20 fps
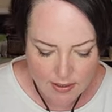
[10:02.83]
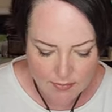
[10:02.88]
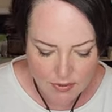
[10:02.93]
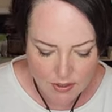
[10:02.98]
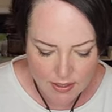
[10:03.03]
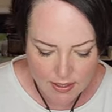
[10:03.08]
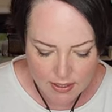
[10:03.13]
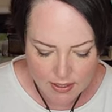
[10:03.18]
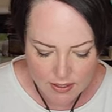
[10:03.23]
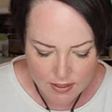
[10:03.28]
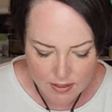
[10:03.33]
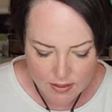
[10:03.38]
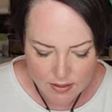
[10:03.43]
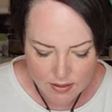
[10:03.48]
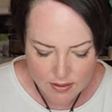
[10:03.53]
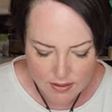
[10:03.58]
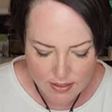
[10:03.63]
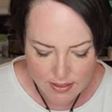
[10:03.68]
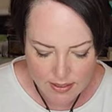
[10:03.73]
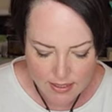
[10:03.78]
I'm gonna
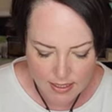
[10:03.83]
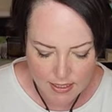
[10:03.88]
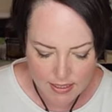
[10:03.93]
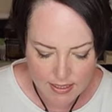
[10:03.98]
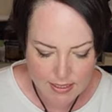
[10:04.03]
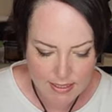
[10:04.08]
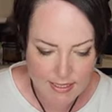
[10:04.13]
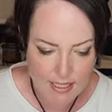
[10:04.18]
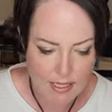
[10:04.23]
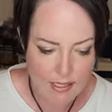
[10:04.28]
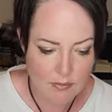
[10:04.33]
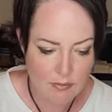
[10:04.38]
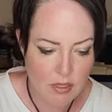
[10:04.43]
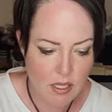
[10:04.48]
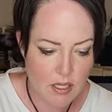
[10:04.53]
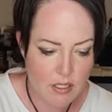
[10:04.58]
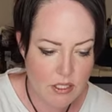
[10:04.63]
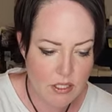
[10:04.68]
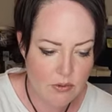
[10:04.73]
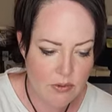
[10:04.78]
take the sanding
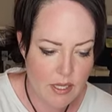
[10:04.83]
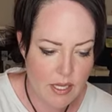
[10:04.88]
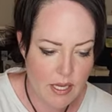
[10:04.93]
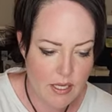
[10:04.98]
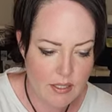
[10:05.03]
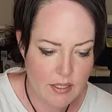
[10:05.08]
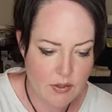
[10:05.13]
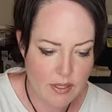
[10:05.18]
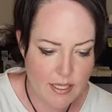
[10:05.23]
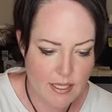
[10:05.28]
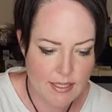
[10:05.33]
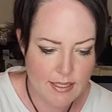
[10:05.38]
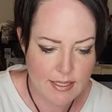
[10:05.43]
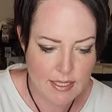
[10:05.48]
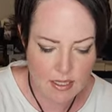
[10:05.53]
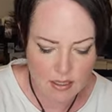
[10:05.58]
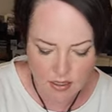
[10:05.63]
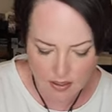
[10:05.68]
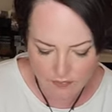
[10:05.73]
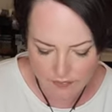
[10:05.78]
block to it and so I can
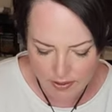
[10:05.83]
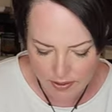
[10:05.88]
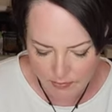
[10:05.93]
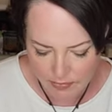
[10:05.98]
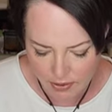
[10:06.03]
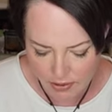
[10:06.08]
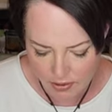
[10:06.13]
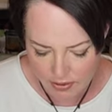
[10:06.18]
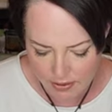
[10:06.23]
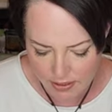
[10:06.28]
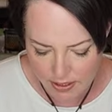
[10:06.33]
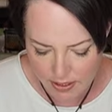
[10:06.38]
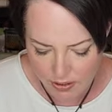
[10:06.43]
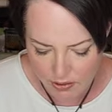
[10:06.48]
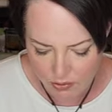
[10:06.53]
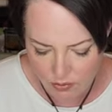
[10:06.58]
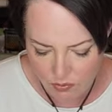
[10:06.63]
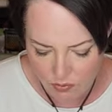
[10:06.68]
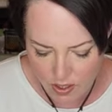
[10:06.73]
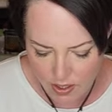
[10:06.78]
sand off any part that I
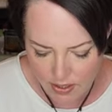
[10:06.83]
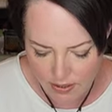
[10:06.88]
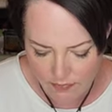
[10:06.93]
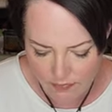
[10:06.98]
don't want.